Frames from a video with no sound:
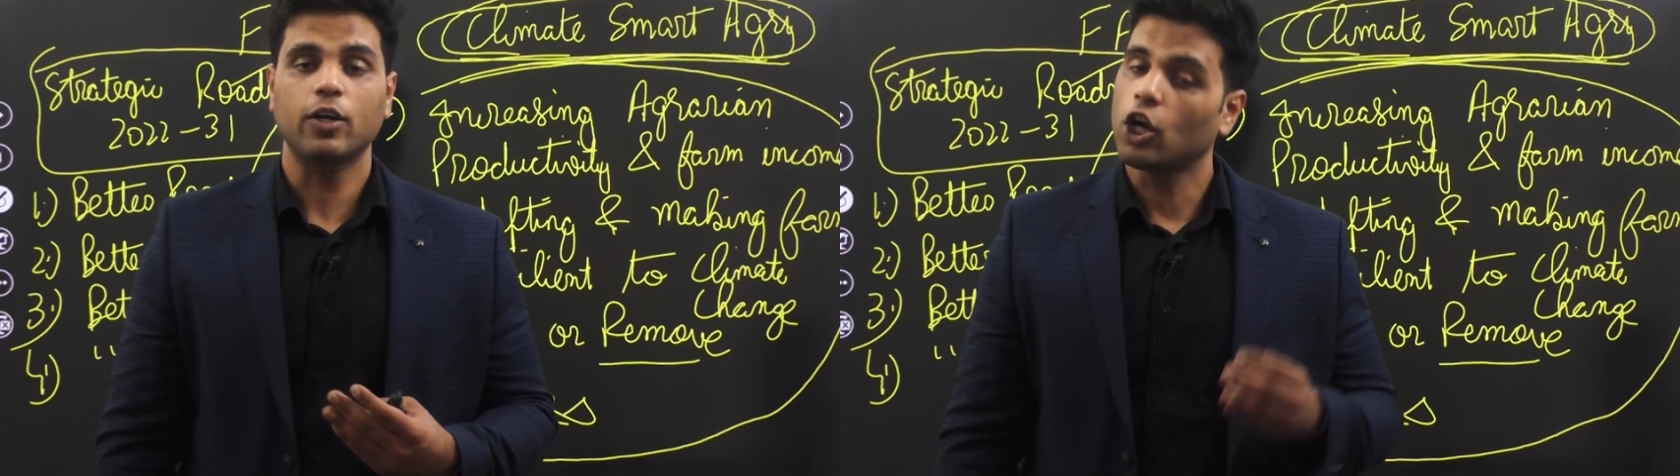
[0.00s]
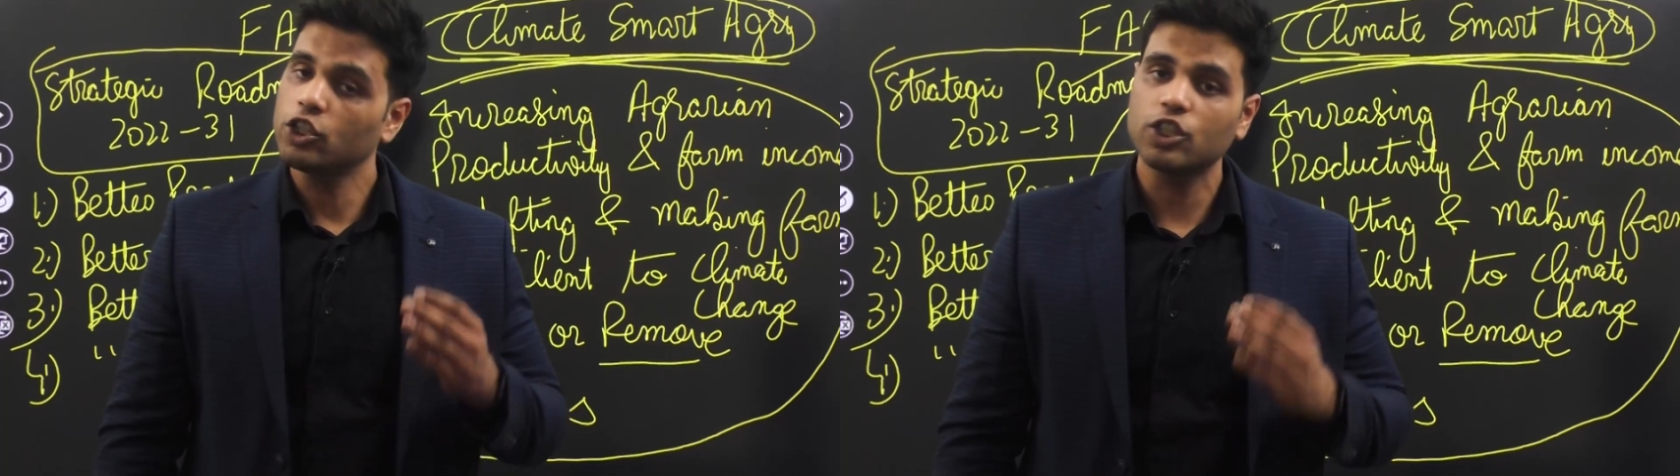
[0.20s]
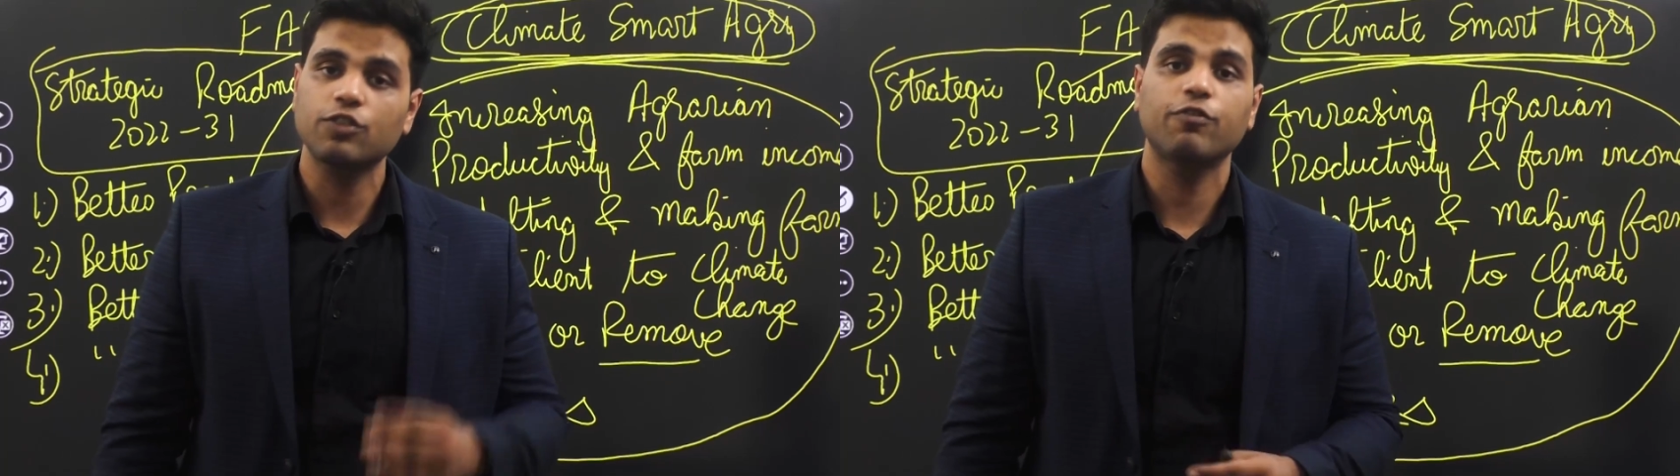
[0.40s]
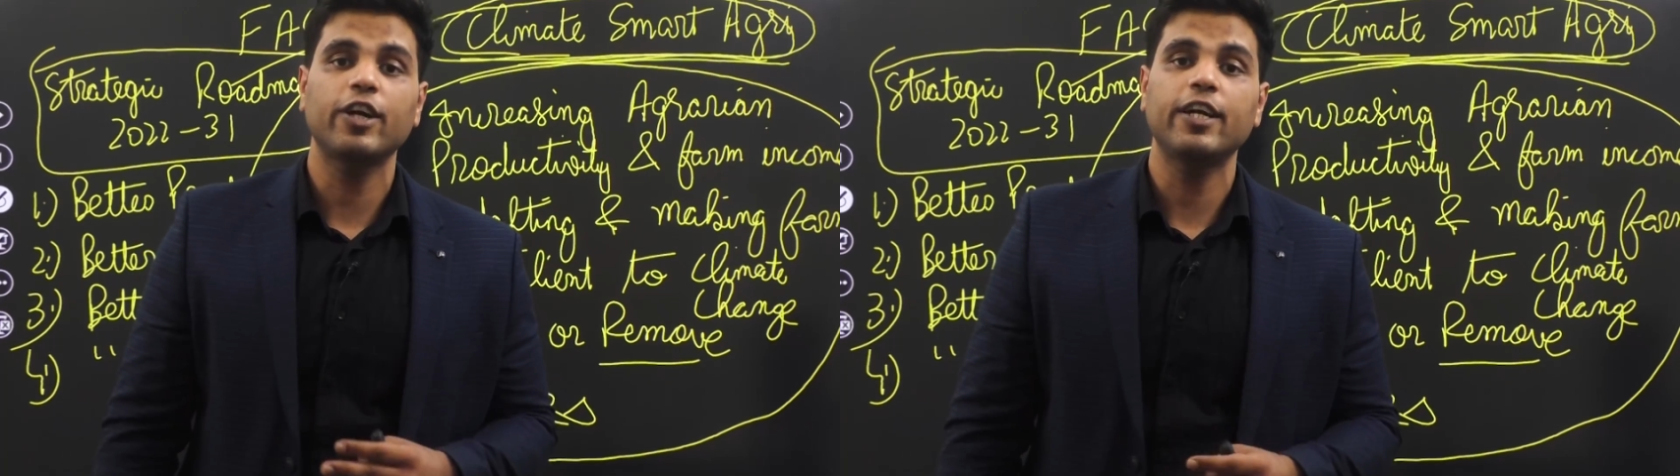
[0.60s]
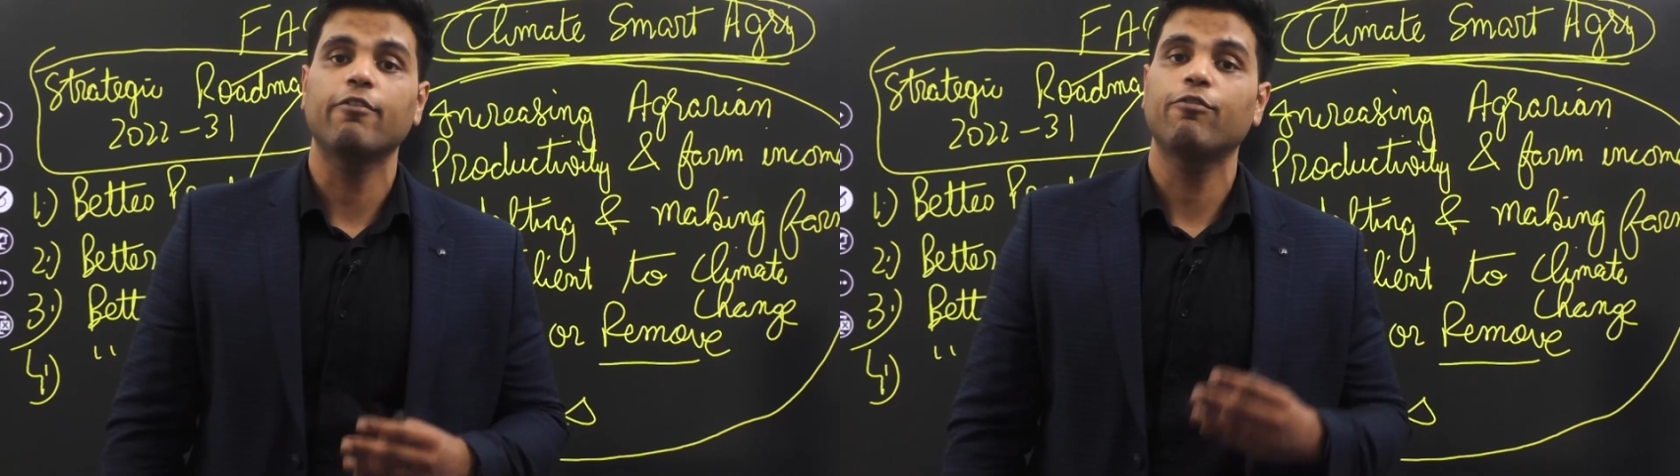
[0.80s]
not just for
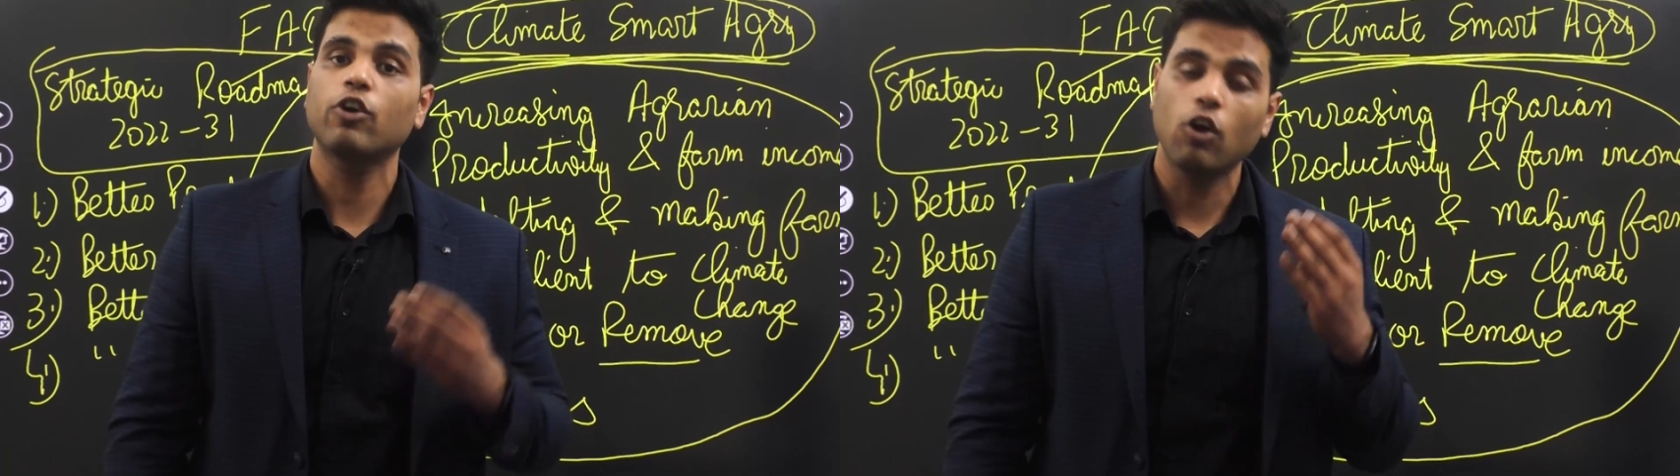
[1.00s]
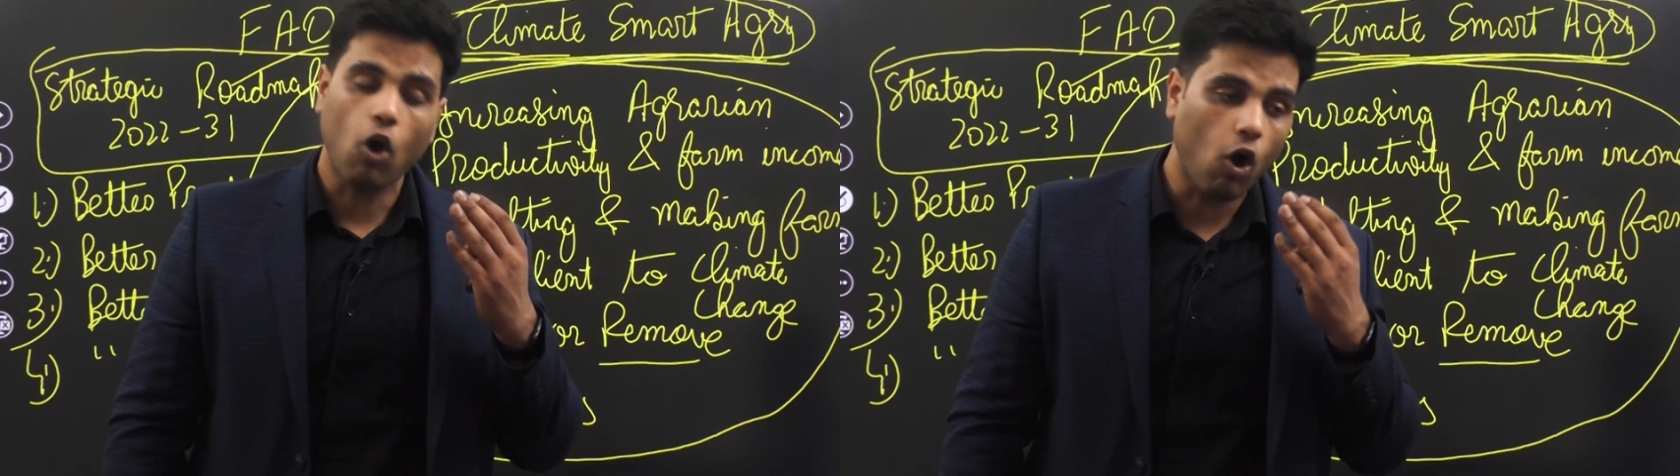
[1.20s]
India, for